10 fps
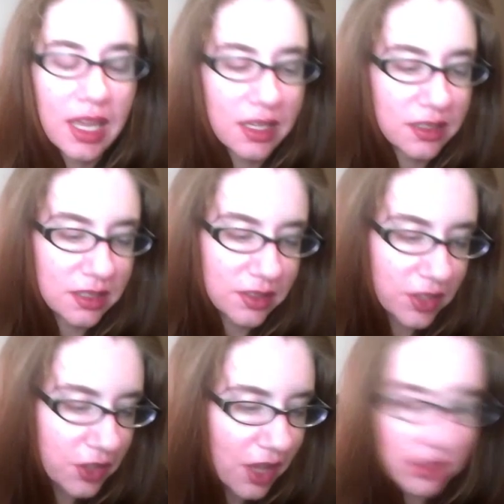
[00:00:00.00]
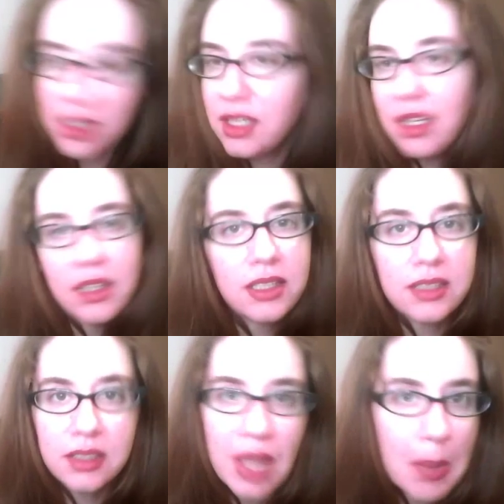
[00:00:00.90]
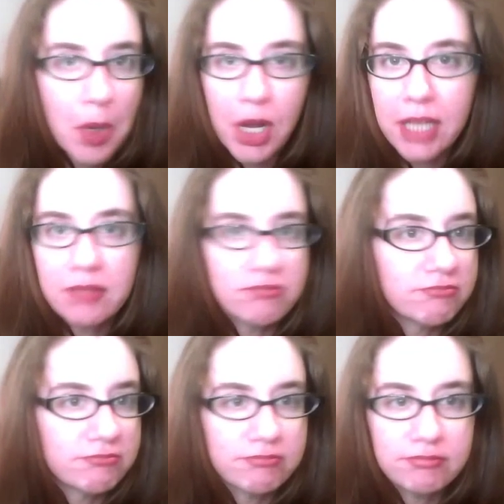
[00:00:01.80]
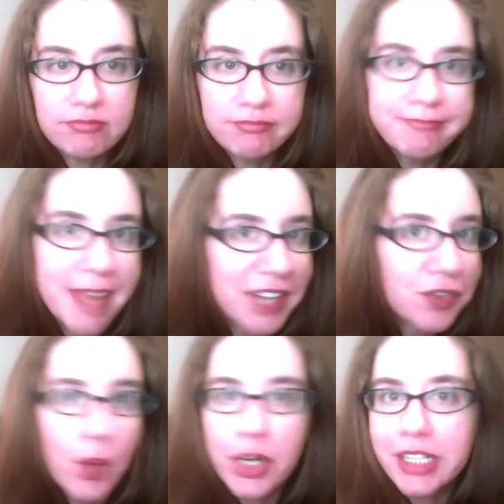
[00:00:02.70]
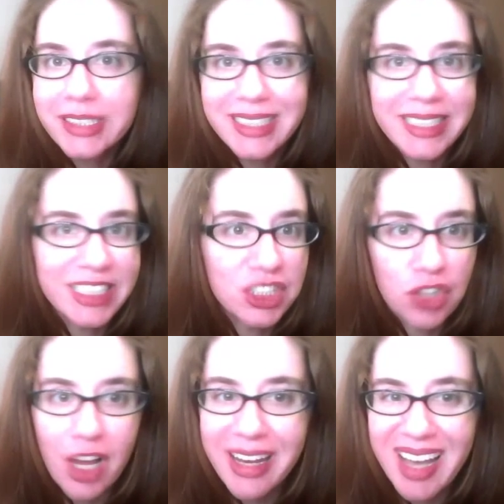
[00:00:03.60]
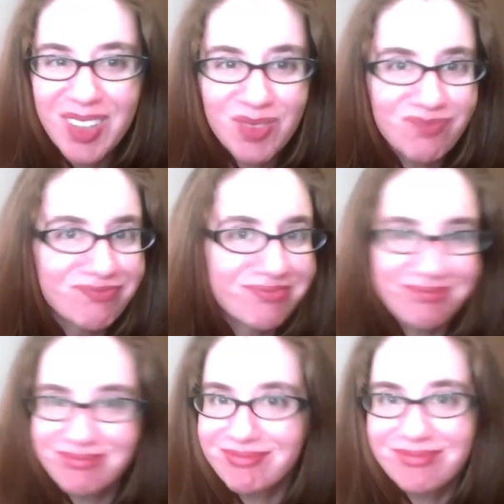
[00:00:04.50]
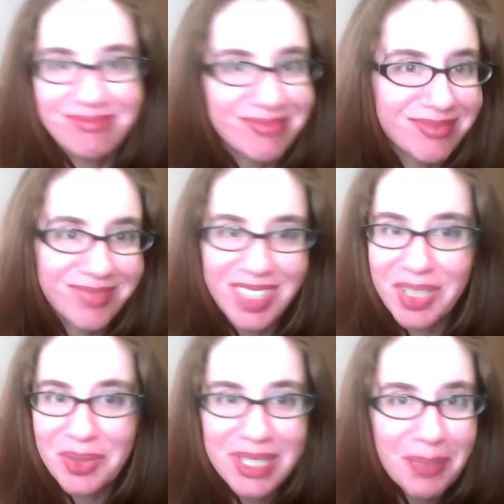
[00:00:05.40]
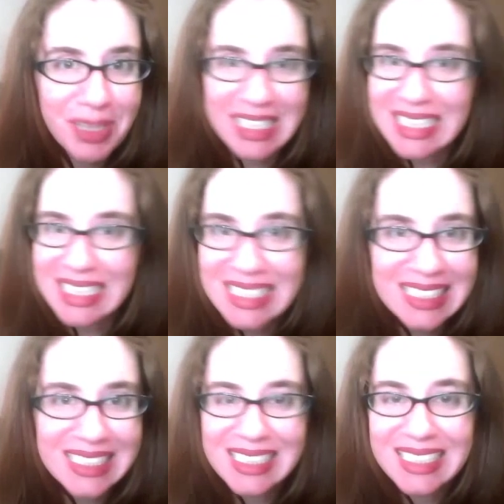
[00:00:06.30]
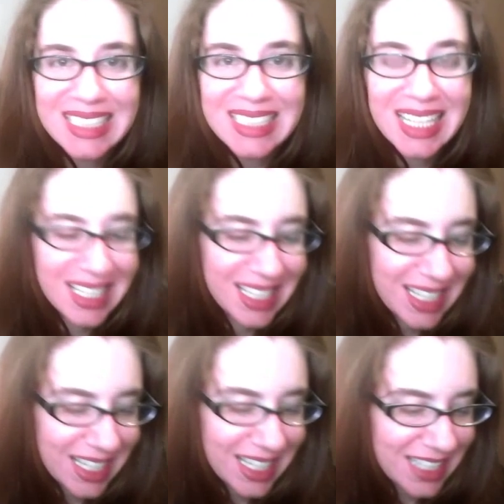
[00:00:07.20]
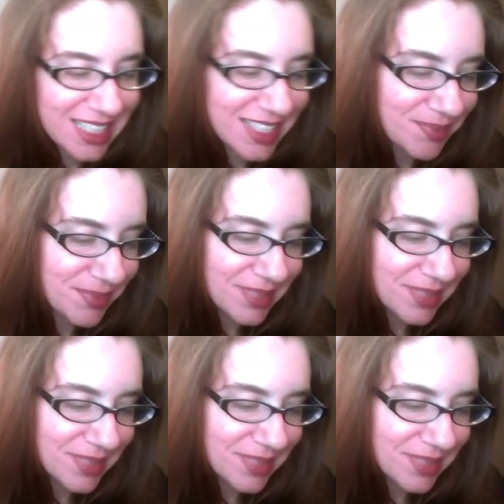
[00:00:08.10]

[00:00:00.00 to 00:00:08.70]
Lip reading: And they're not thinking in these elaborate metaphors and these drawn out, similes. It's